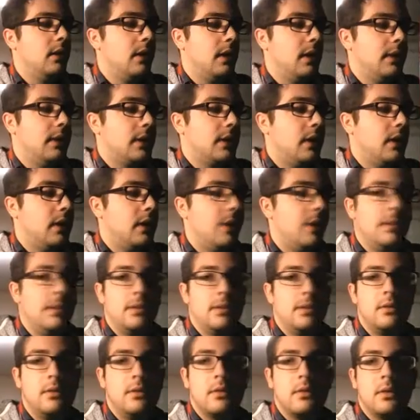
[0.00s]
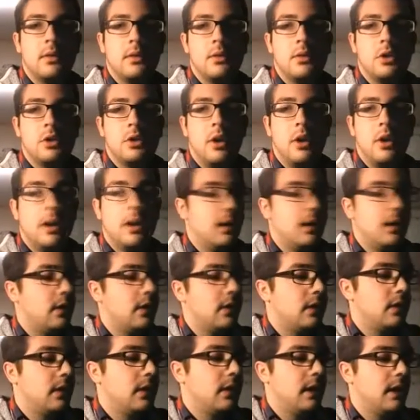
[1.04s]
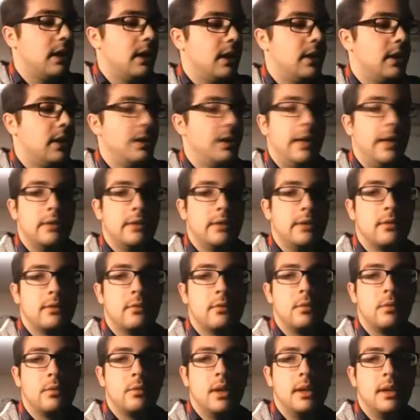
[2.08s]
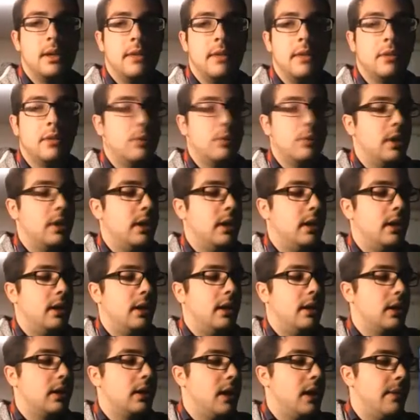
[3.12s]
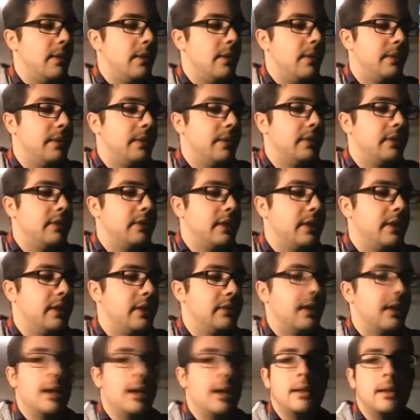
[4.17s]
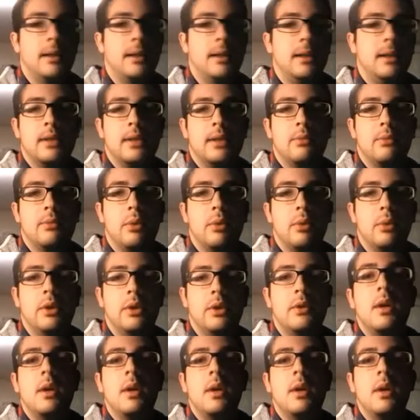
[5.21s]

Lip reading: And the commons, Shock. Now that's definitely a common that I'm going to set aside because that's one